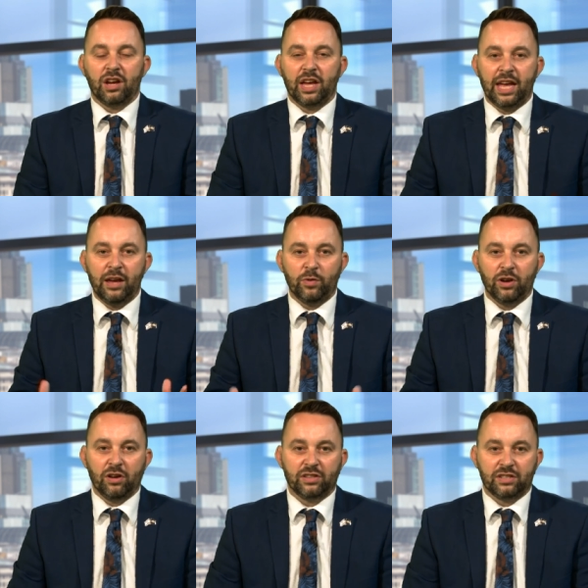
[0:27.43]
Here we
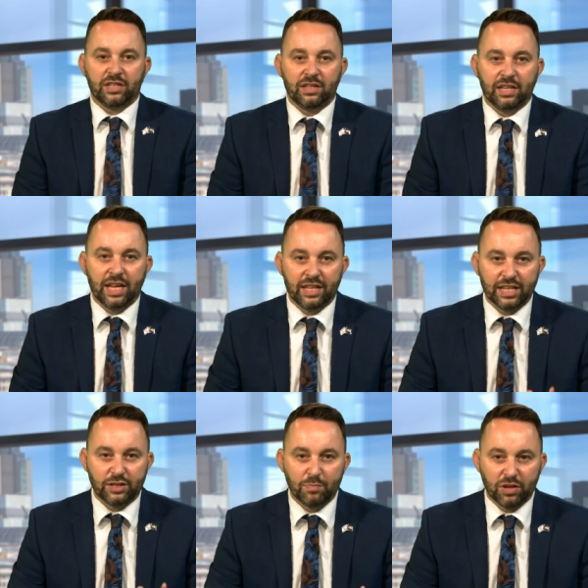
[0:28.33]
are to
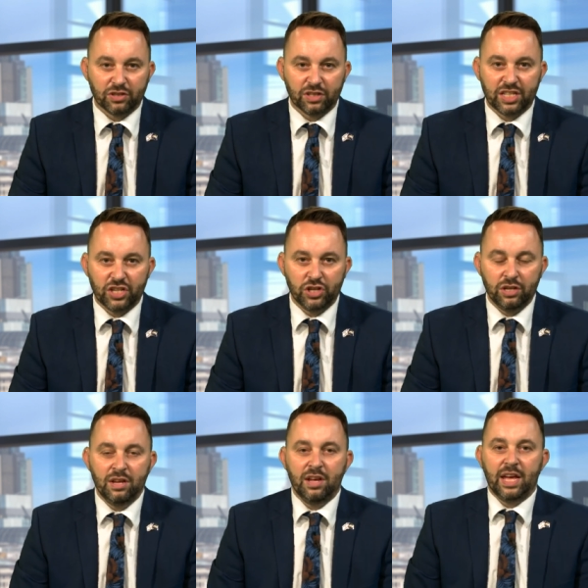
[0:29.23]
this month's edition
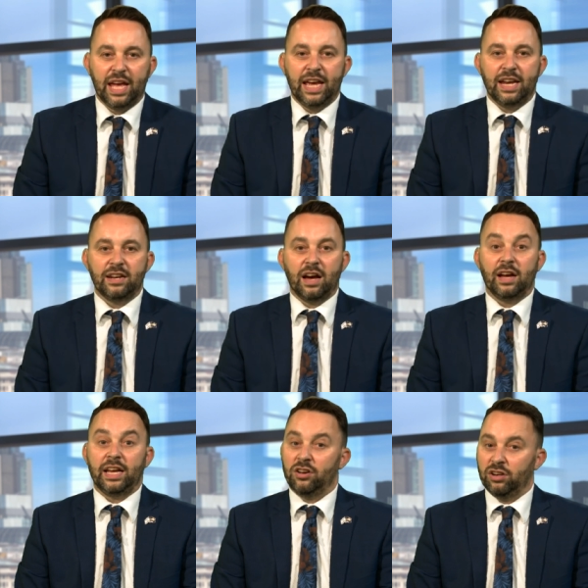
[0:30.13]
in
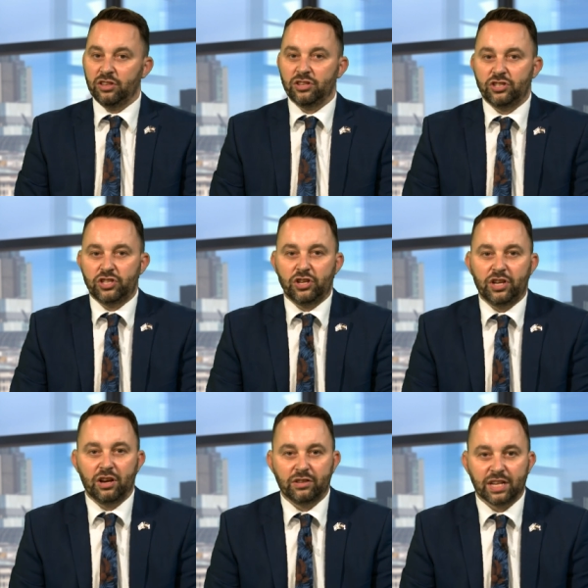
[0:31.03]
our London
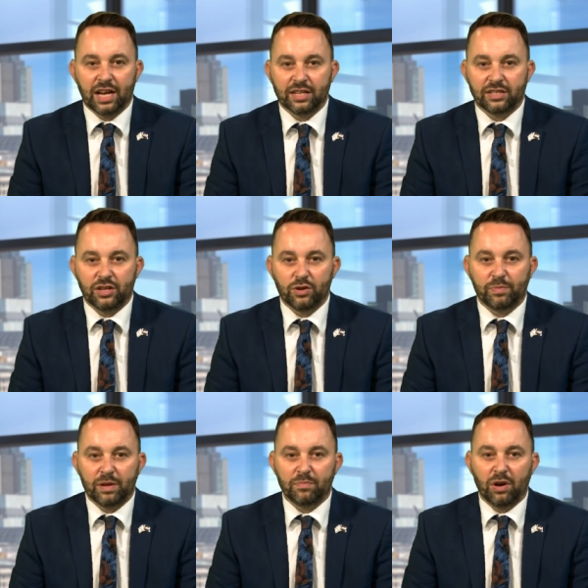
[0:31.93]
studios as the
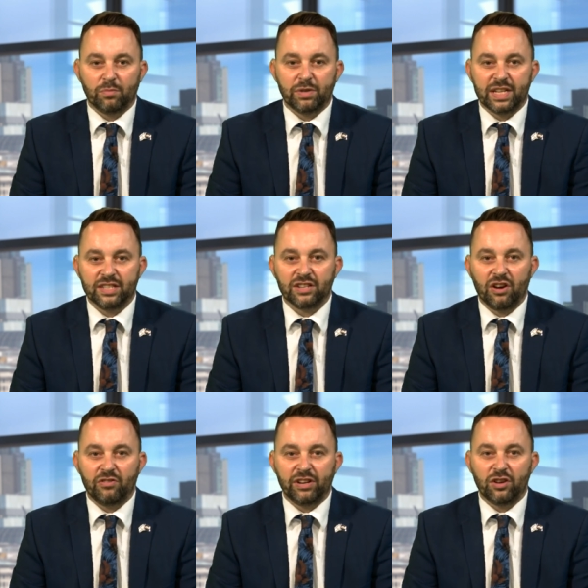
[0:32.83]
European Parliament is
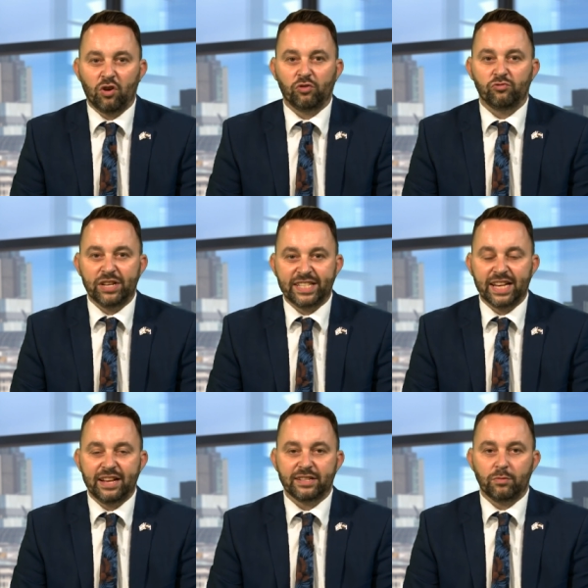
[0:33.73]
currently on
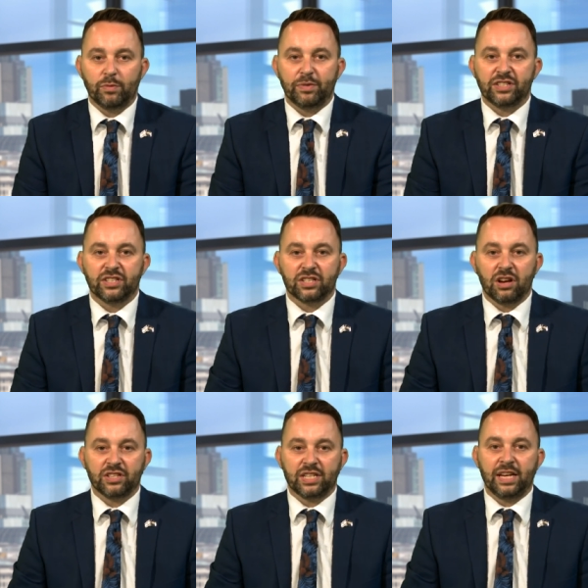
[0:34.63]
recess, and we'll be
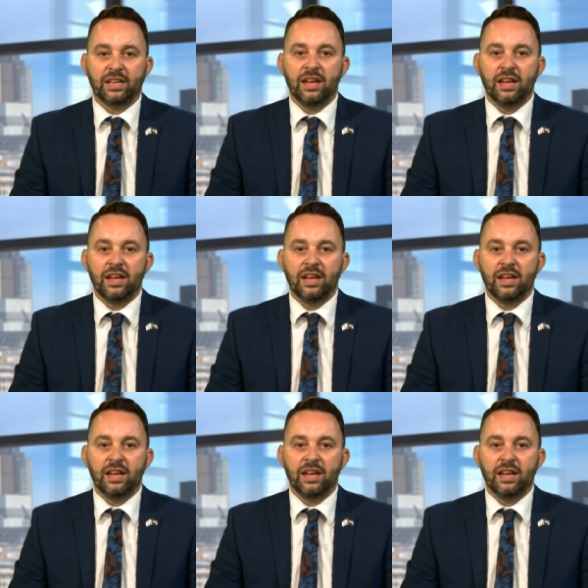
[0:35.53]
discussing